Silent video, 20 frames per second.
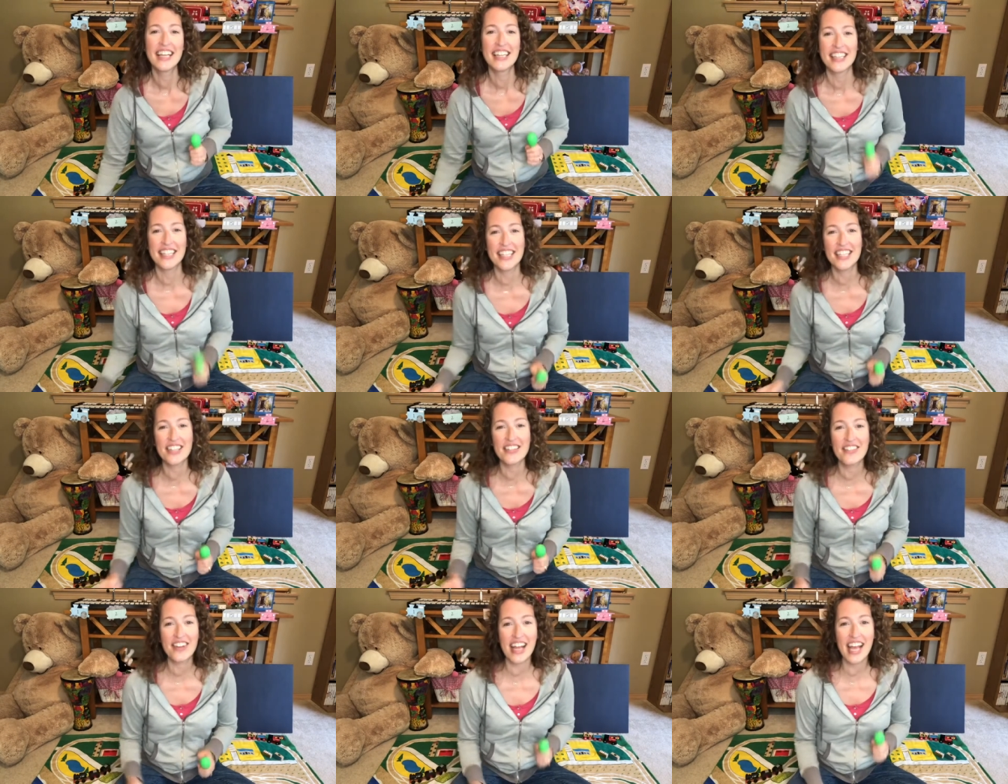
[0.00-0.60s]

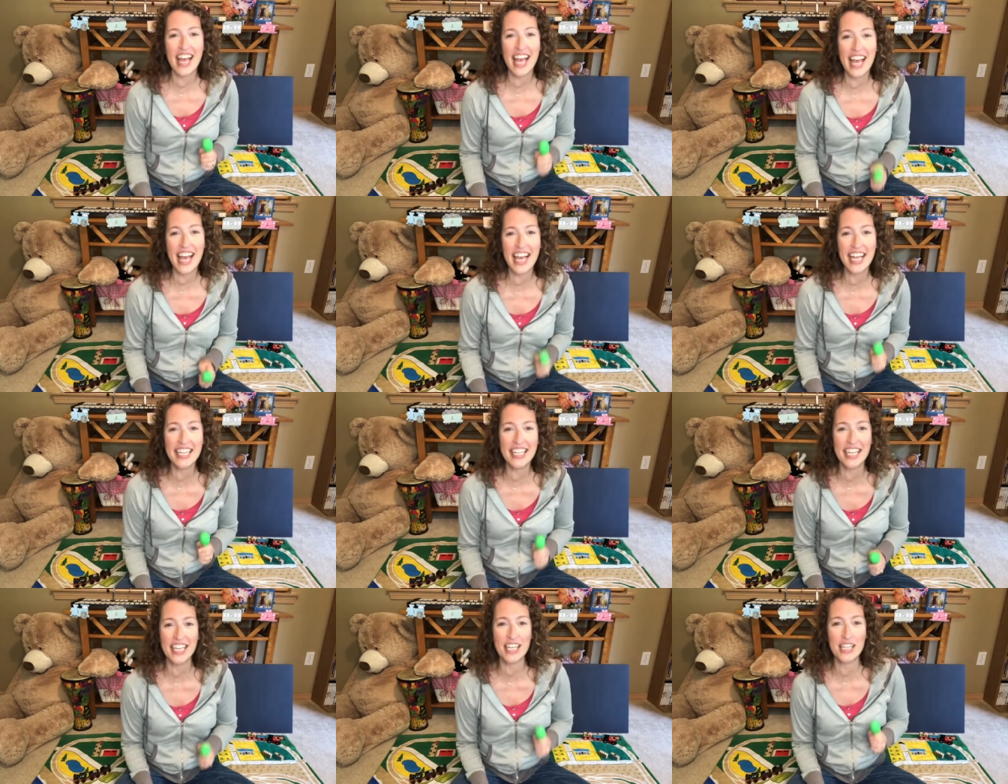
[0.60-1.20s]
Little red
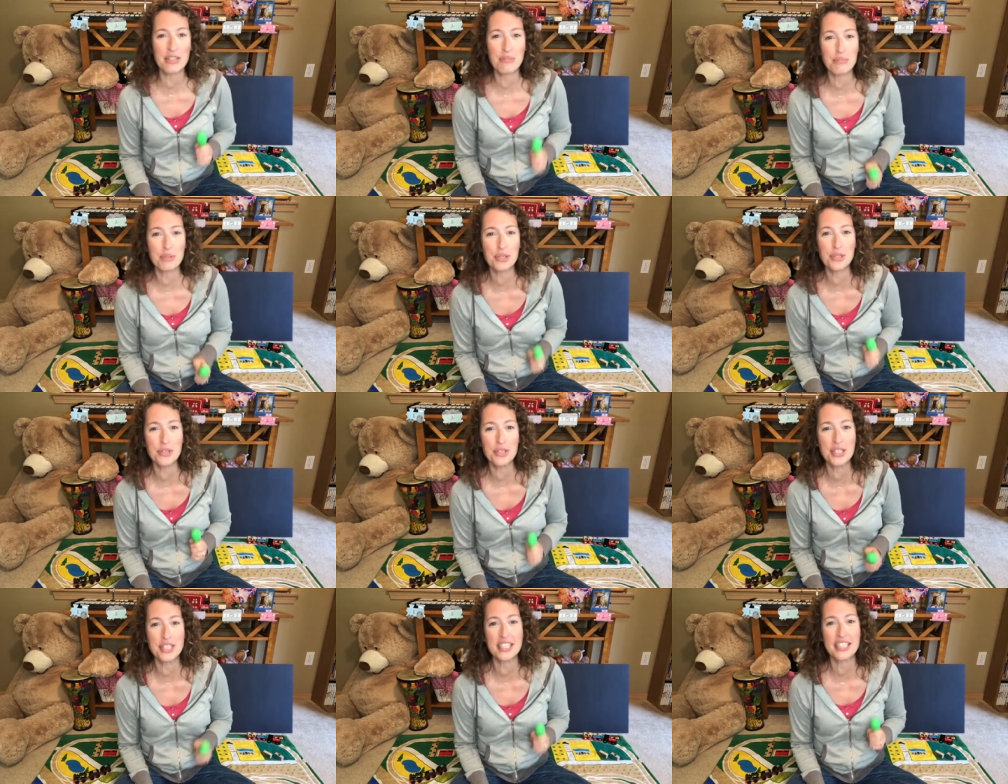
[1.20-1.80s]

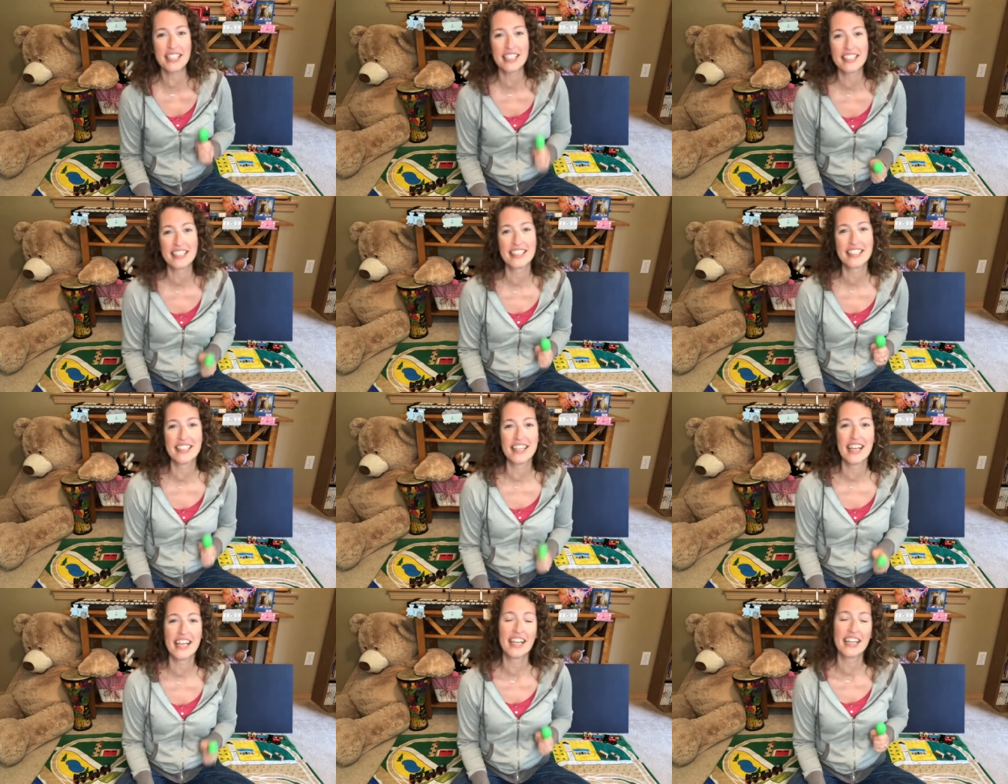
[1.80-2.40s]

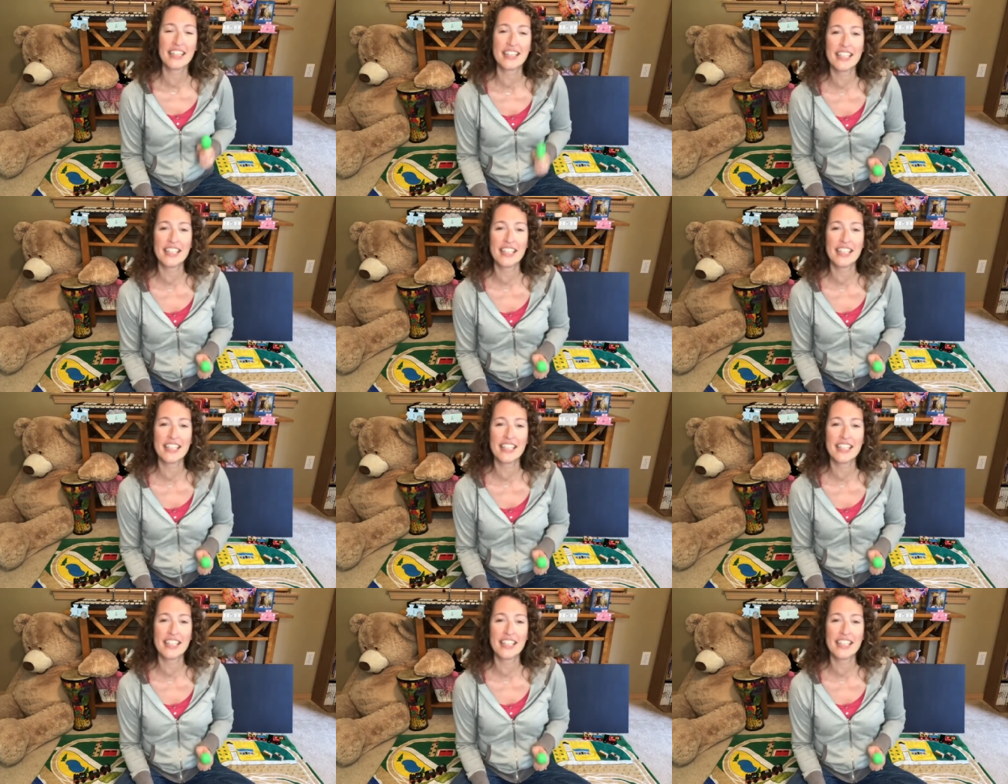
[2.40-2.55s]
caboose,